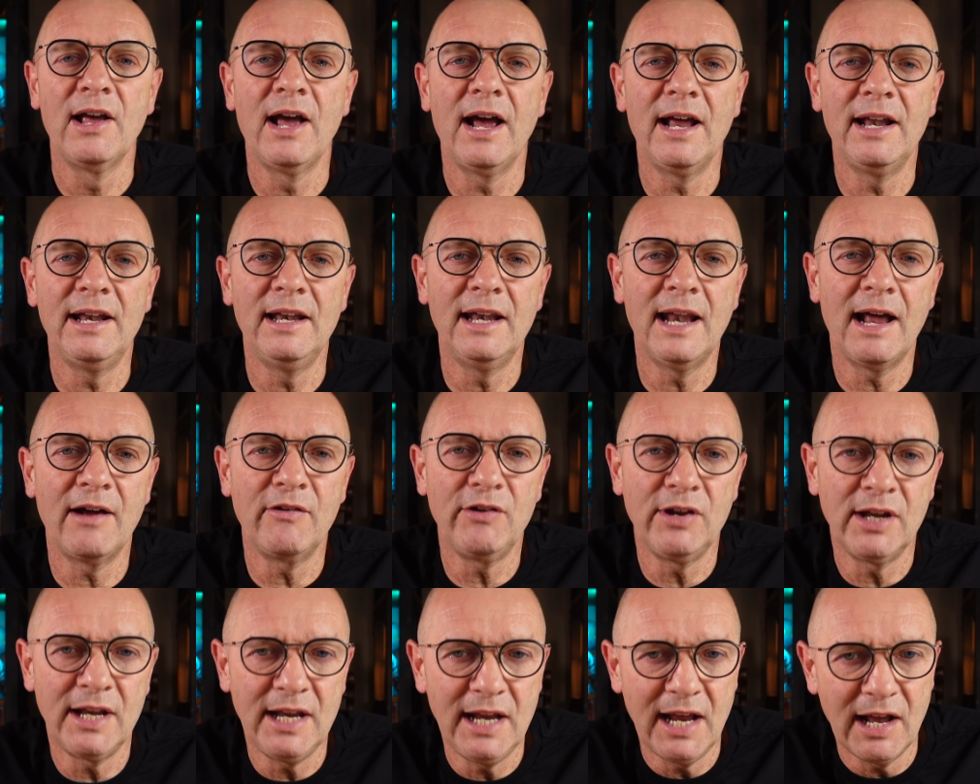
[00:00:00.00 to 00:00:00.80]
and now
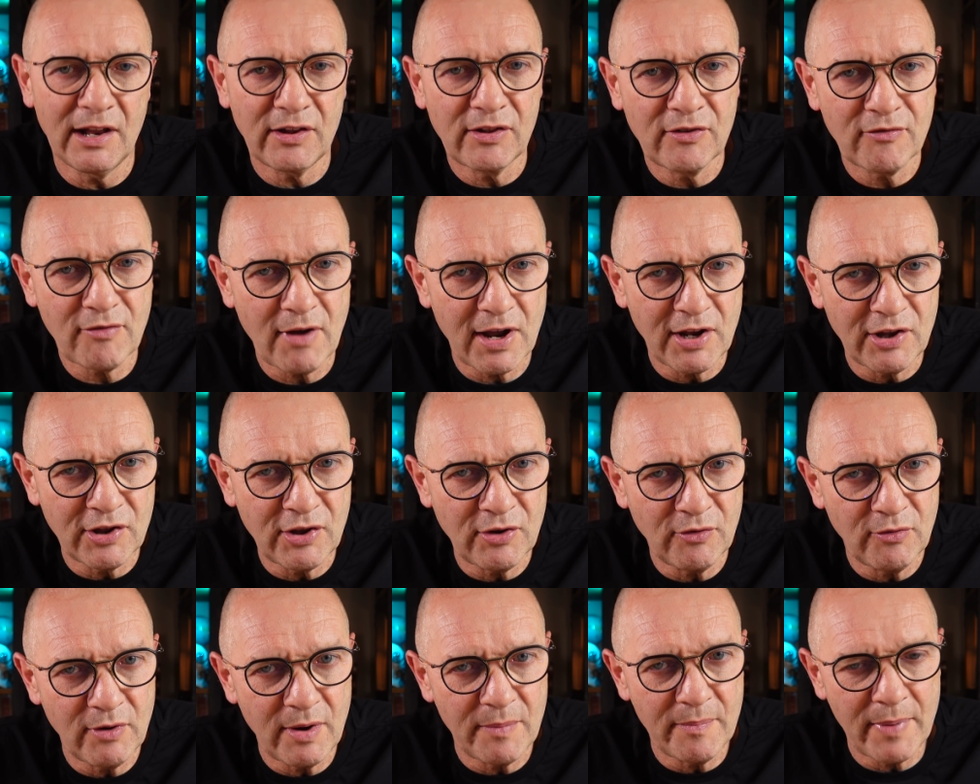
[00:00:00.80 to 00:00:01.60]
you can get straight
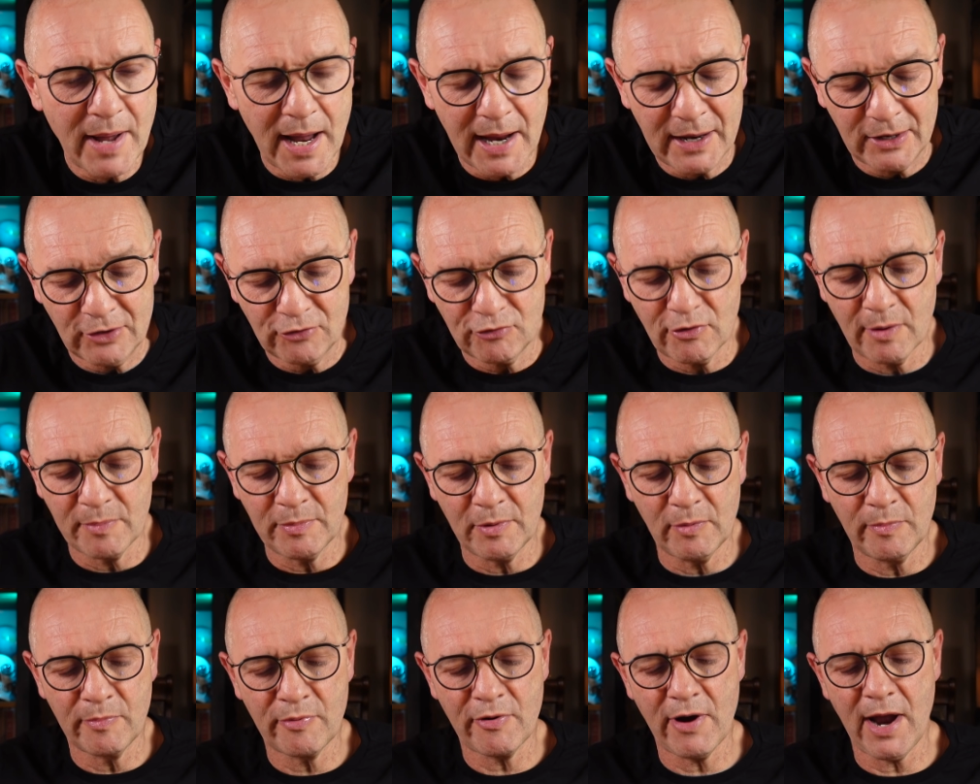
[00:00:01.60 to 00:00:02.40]
to it by a
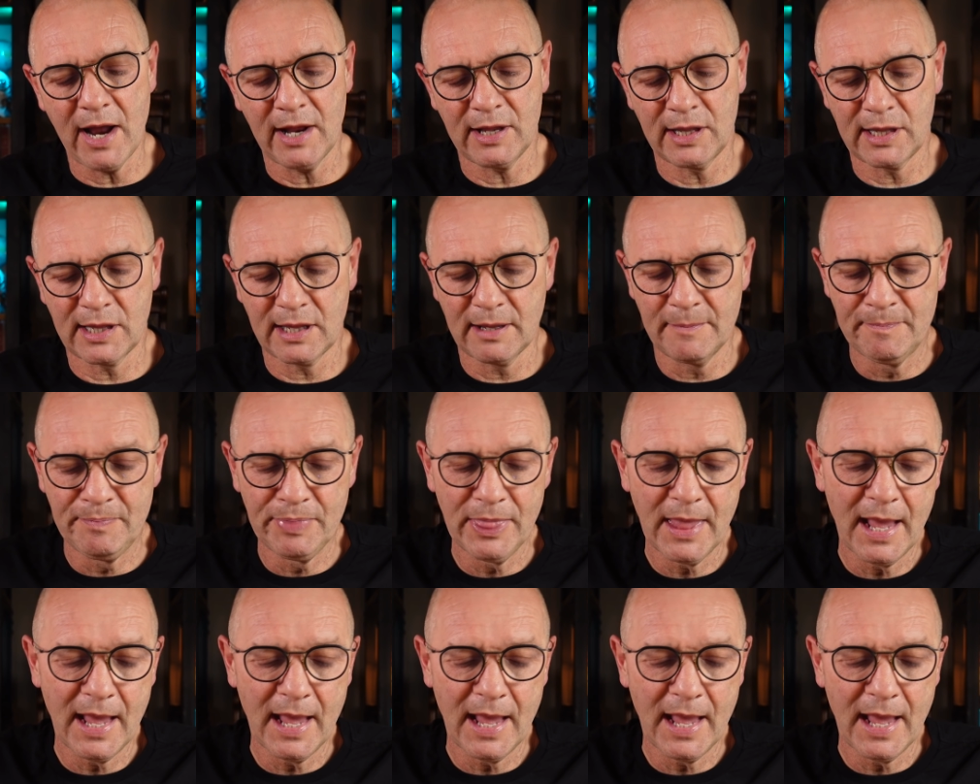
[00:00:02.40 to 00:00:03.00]
triple press.